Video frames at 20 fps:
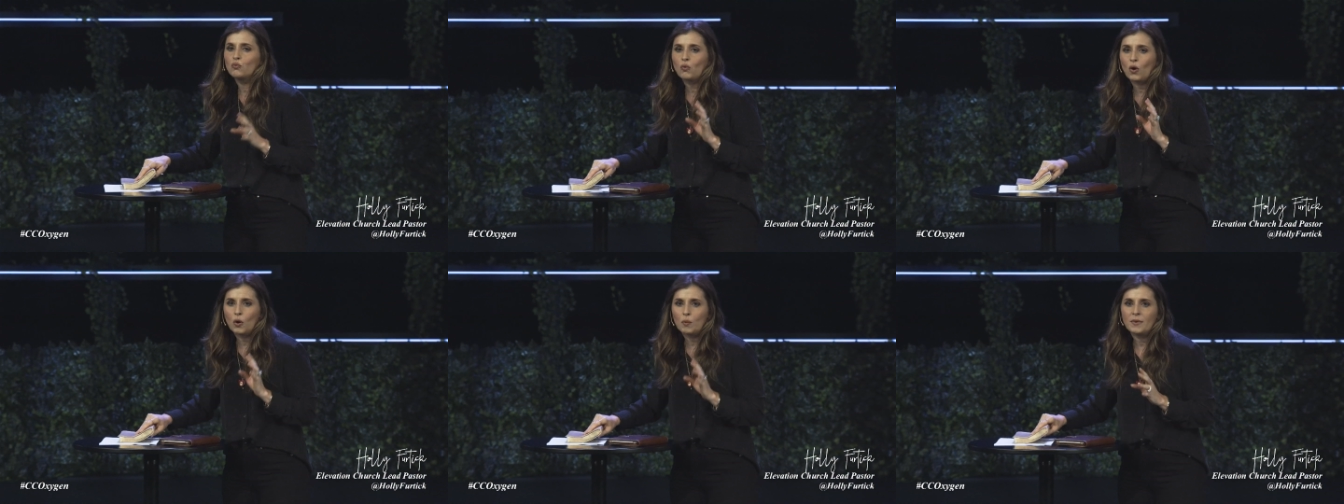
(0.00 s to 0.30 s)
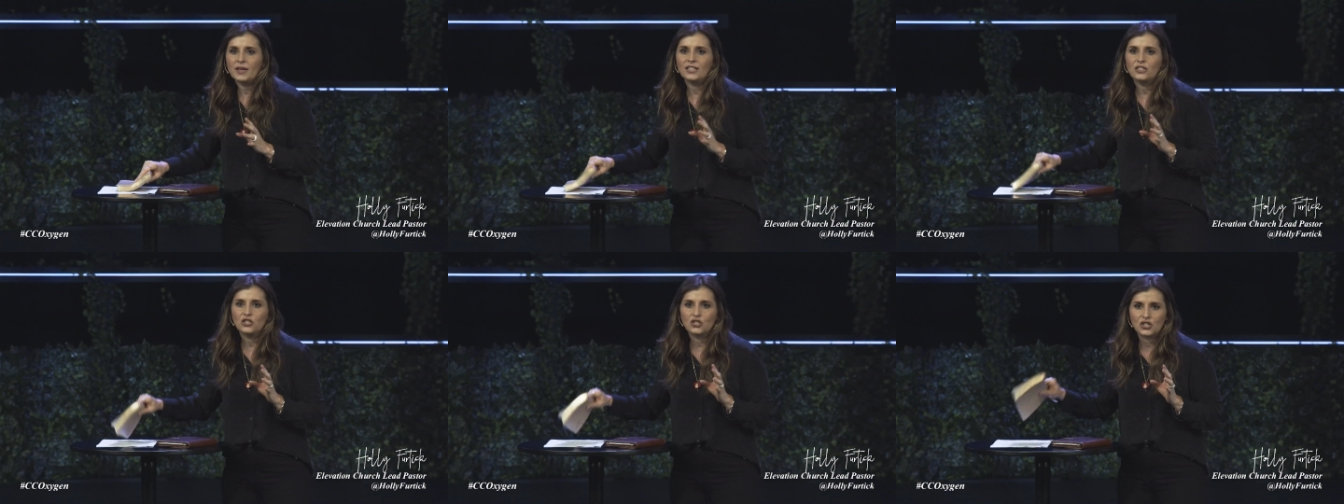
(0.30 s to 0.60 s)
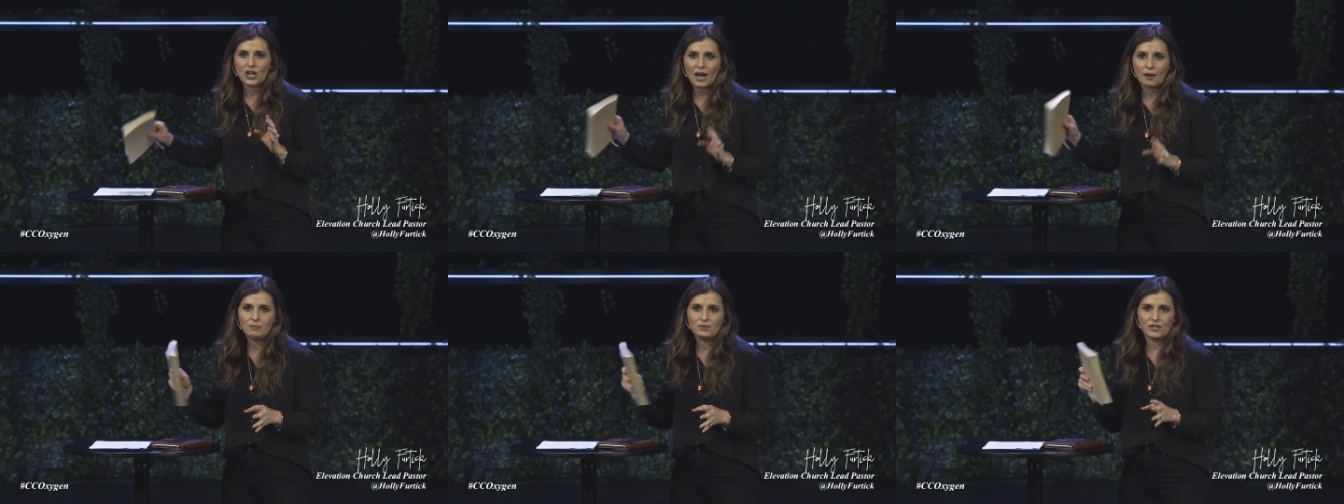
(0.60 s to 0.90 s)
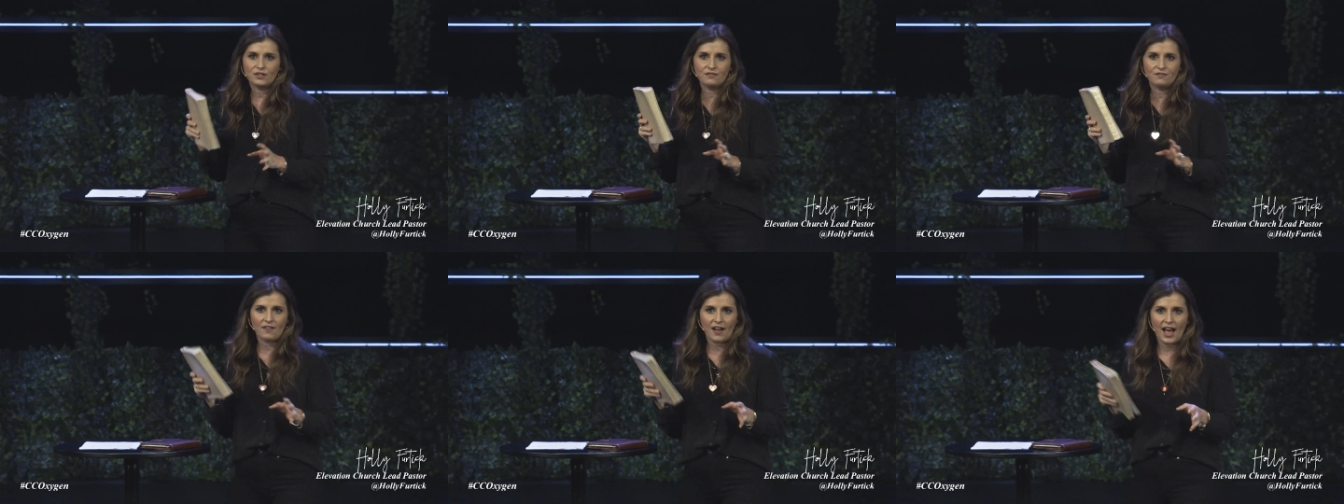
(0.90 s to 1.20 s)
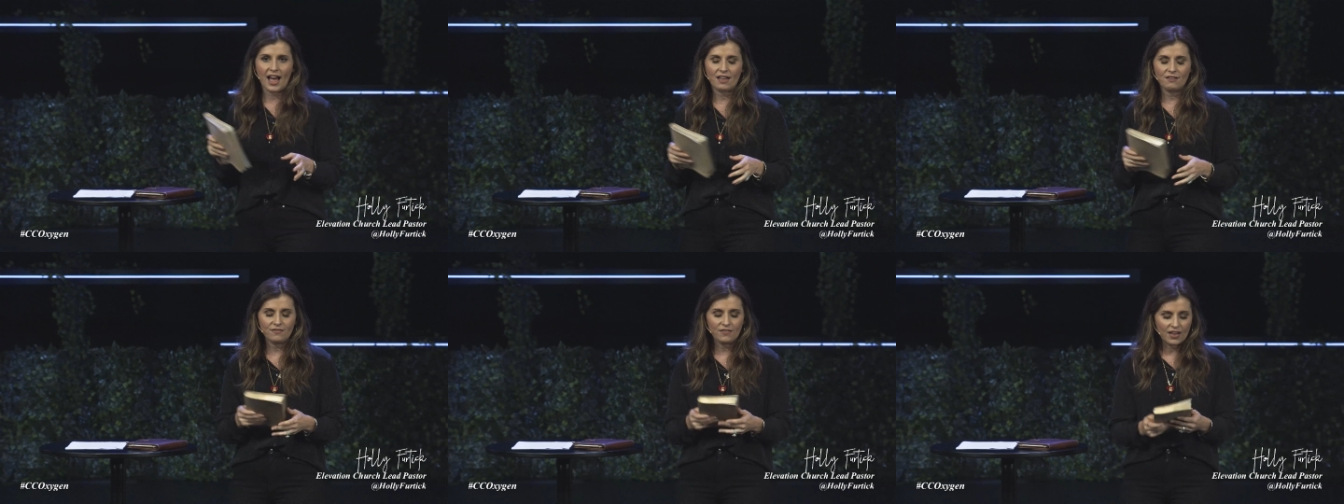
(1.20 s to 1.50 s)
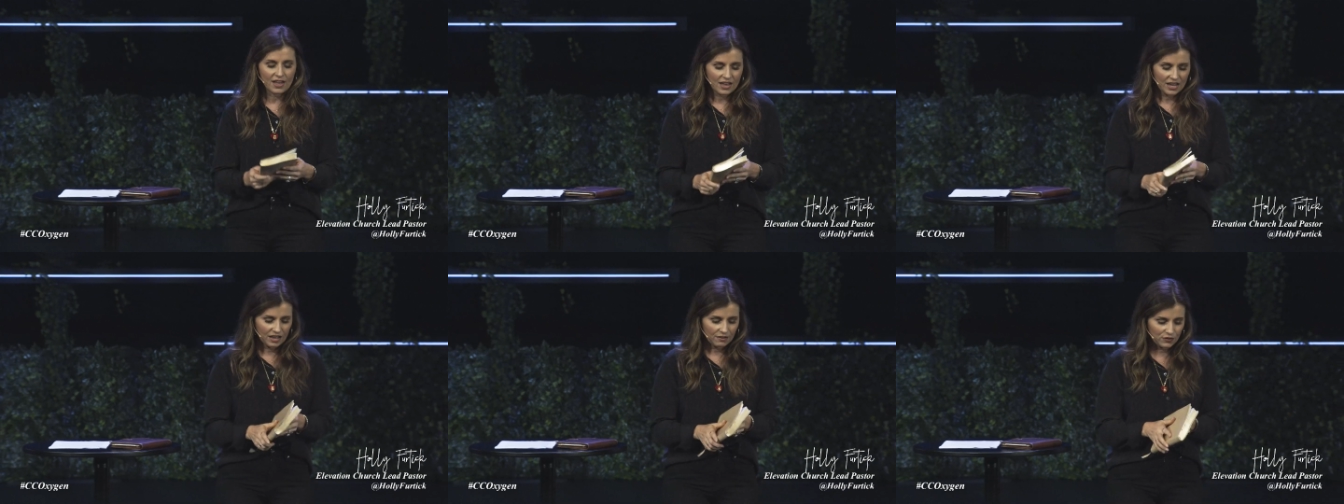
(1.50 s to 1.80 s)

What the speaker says: Romans chapter 5?